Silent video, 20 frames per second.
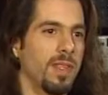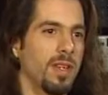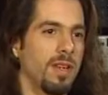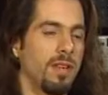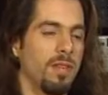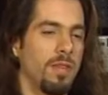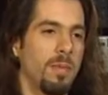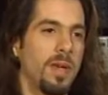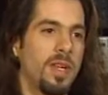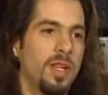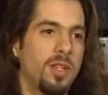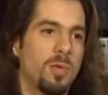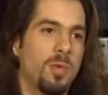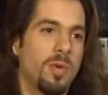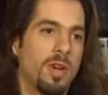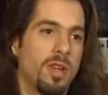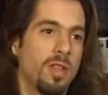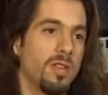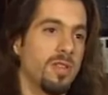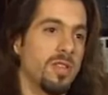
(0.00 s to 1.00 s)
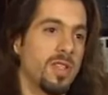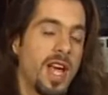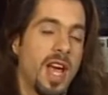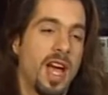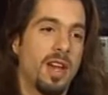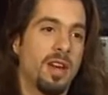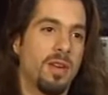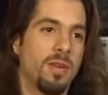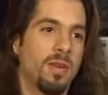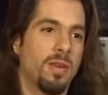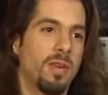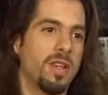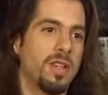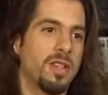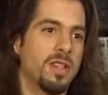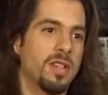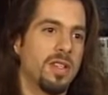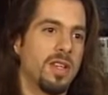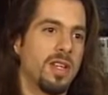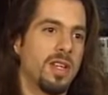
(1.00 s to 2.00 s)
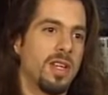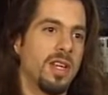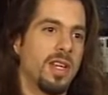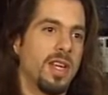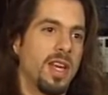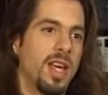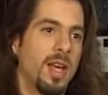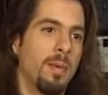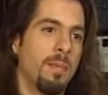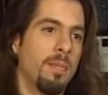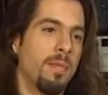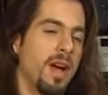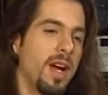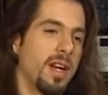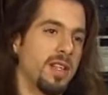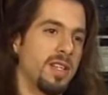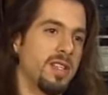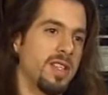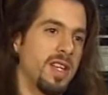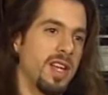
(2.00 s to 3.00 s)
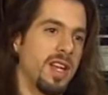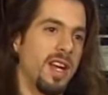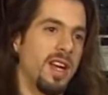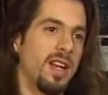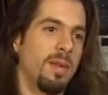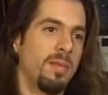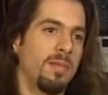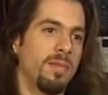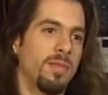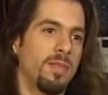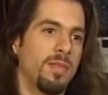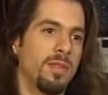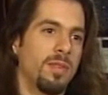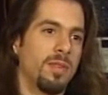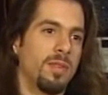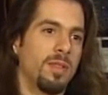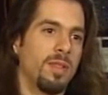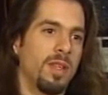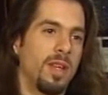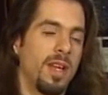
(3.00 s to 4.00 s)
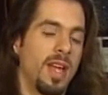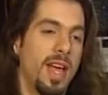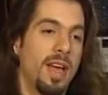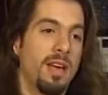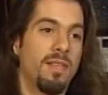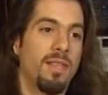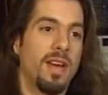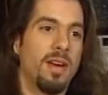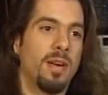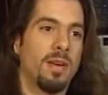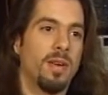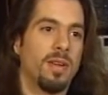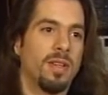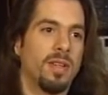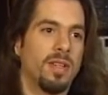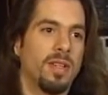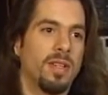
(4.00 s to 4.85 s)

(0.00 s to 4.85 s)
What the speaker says: from each one of those categories and practice that item for a half hour.